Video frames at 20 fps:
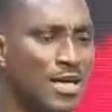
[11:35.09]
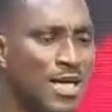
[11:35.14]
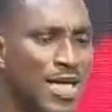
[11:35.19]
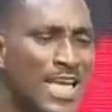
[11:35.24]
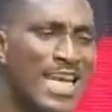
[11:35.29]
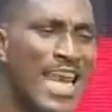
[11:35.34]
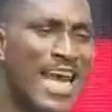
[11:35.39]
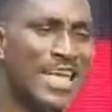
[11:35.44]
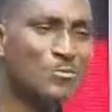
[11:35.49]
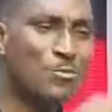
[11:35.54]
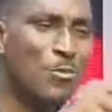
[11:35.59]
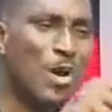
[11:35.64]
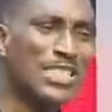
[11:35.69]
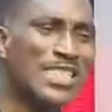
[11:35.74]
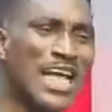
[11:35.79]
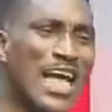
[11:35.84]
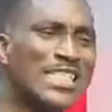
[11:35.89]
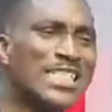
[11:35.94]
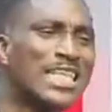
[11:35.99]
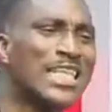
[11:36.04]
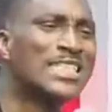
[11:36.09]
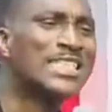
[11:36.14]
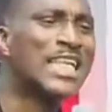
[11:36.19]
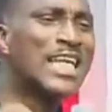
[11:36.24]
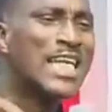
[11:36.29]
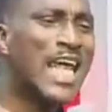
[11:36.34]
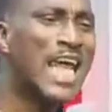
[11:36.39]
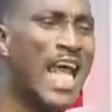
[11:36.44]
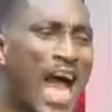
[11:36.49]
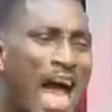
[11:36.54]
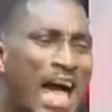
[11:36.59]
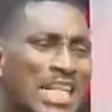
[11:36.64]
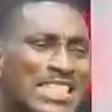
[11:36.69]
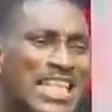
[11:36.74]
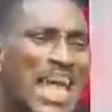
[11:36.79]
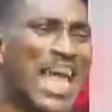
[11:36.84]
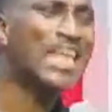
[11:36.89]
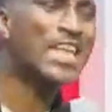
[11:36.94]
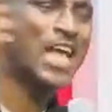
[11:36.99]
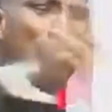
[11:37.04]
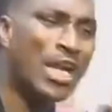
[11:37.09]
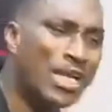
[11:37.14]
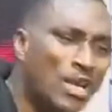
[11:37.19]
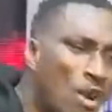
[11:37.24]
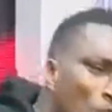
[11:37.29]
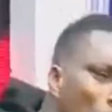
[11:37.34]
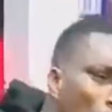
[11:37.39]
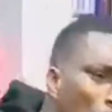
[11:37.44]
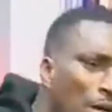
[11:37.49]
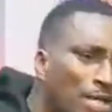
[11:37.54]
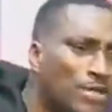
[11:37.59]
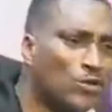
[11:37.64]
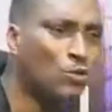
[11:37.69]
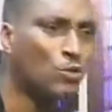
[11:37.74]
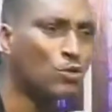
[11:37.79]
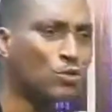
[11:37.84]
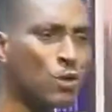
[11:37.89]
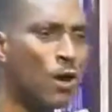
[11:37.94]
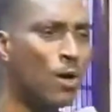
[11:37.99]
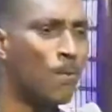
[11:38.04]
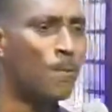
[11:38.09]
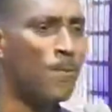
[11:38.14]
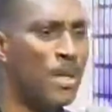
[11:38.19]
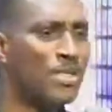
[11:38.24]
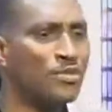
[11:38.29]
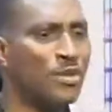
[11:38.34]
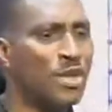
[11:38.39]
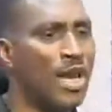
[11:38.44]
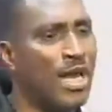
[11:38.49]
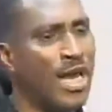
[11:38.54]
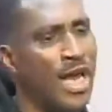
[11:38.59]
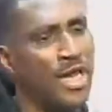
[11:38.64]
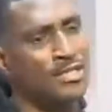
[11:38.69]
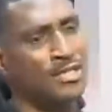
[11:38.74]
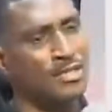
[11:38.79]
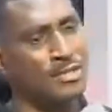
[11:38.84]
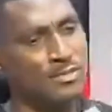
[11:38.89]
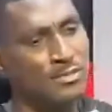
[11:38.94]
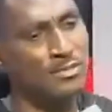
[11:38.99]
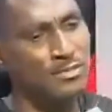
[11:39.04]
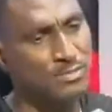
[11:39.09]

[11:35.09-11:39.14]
In as much as he didn't attend any of our schools, personal learning